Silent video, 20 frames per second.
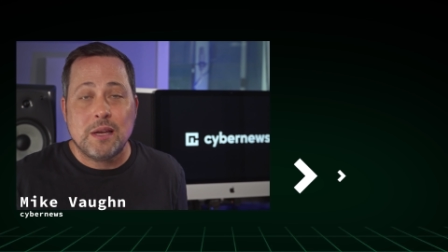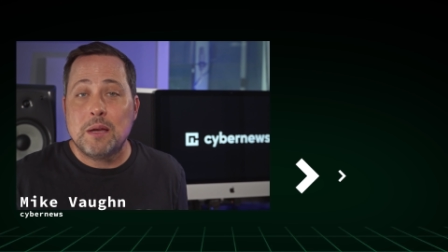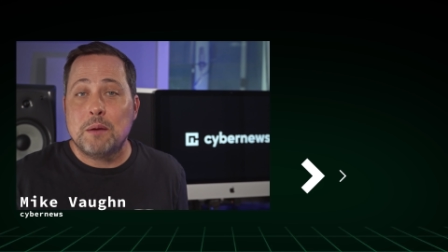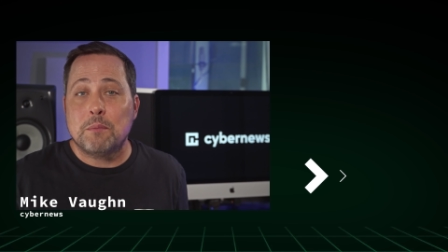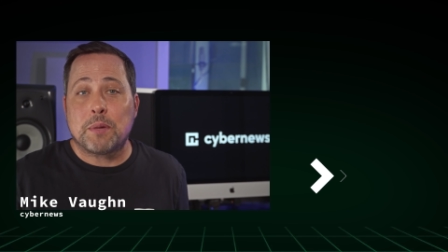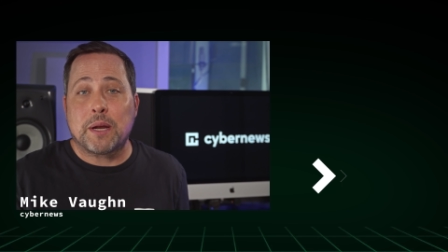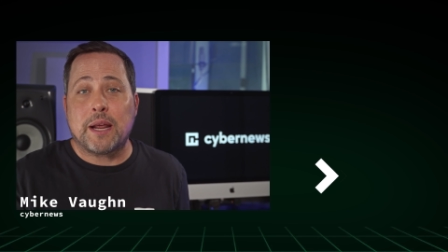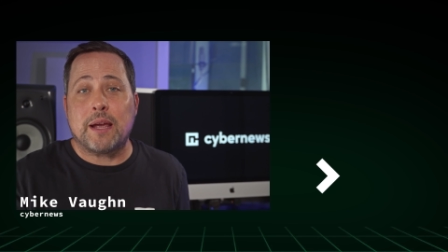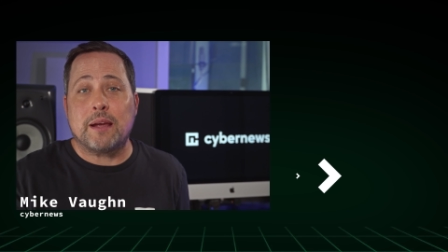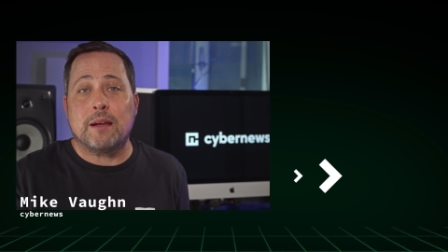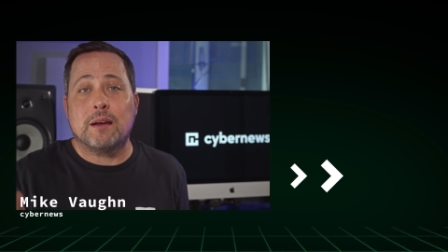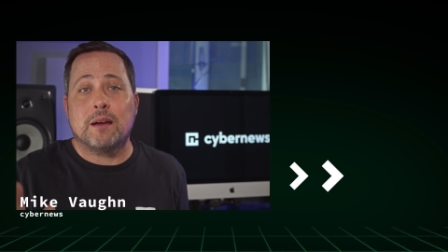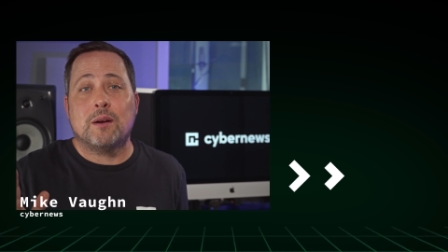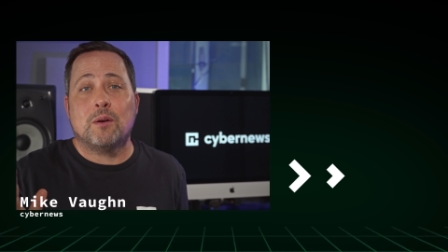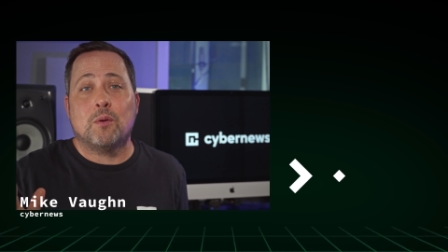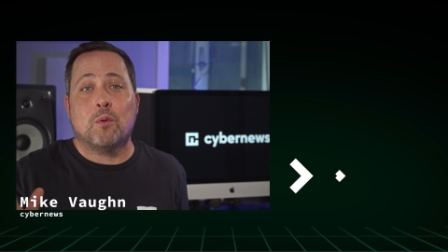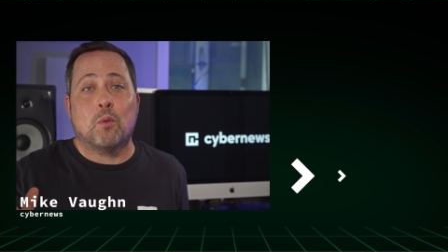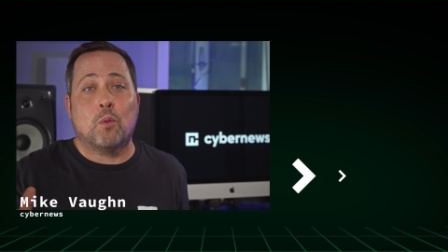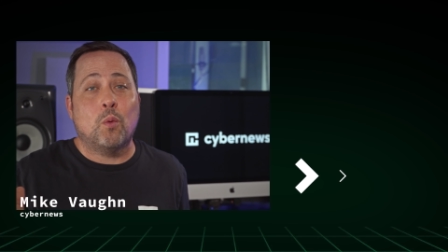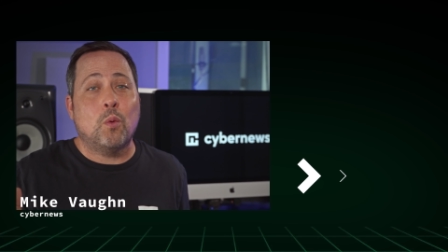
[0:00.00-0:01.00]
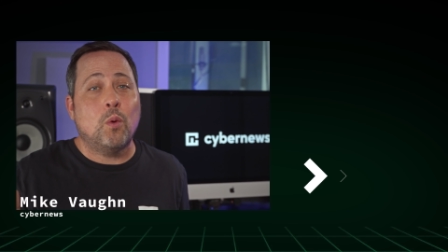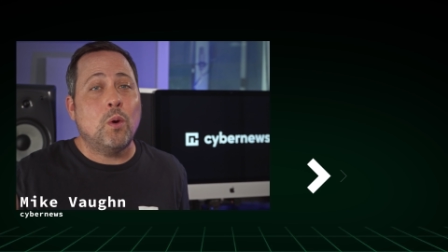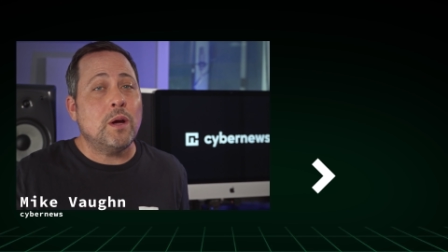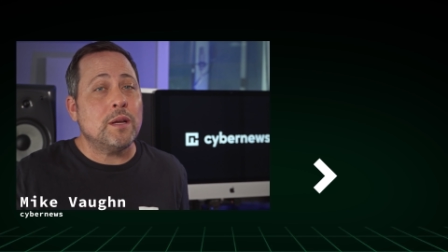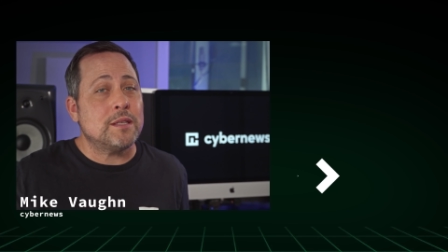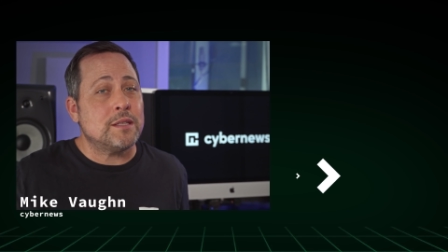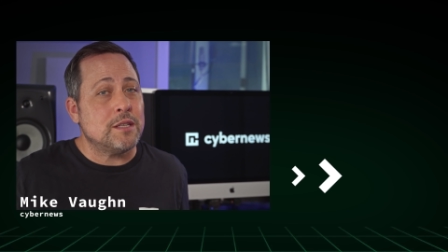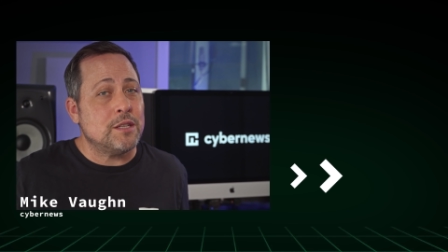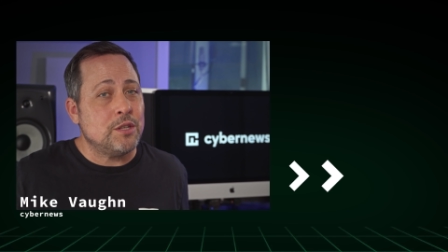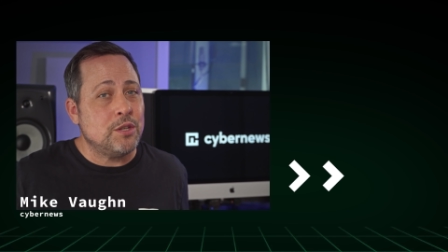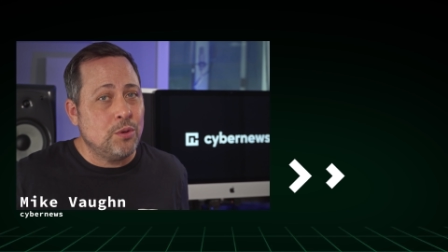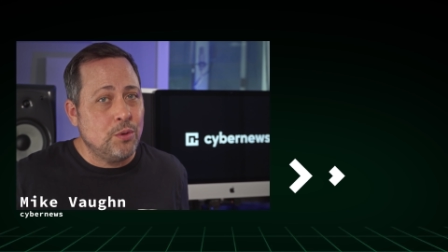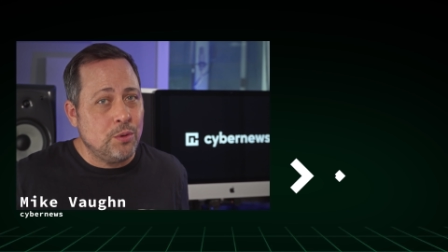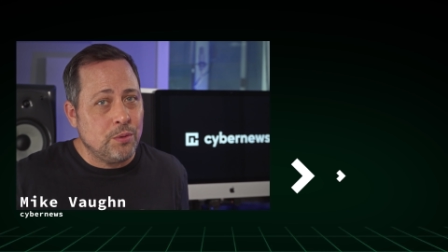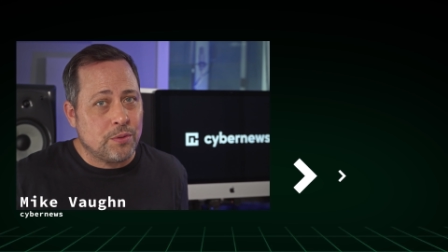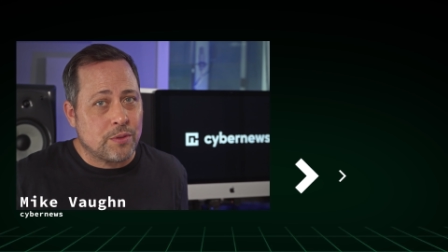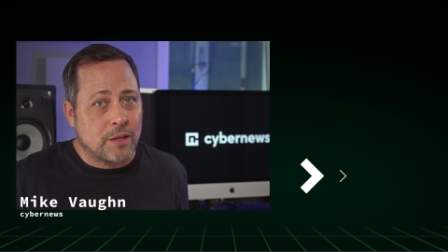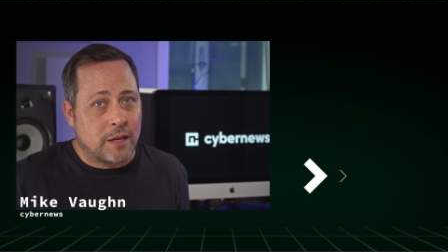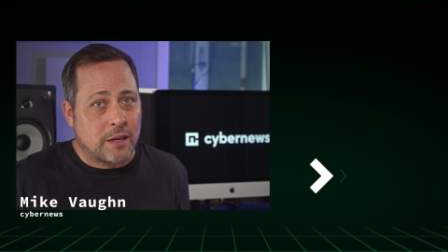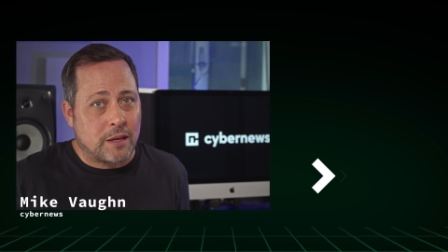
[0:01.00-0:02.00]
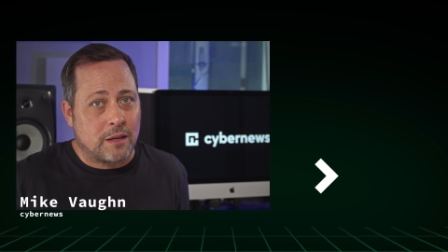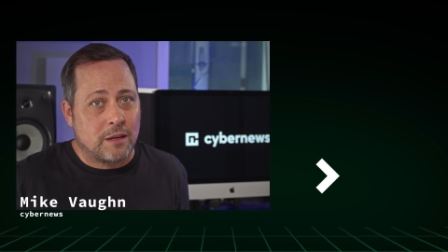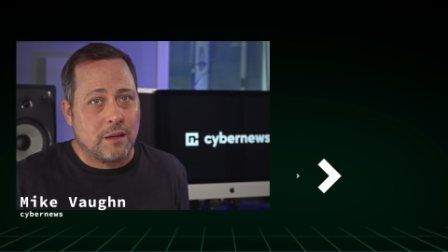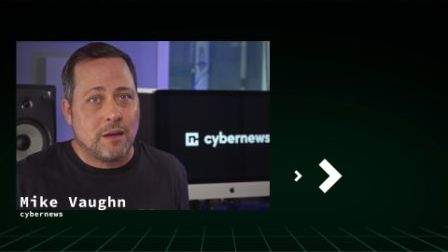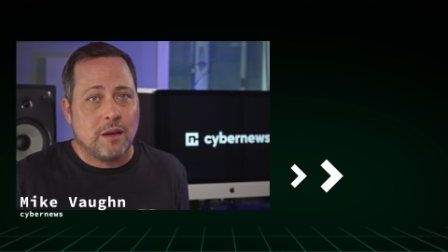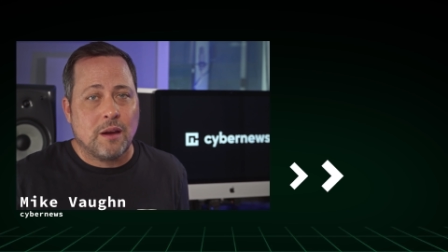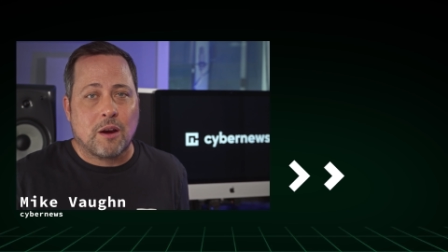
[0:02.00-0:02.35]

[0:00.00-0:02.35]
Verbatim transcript: But hey, what do you think?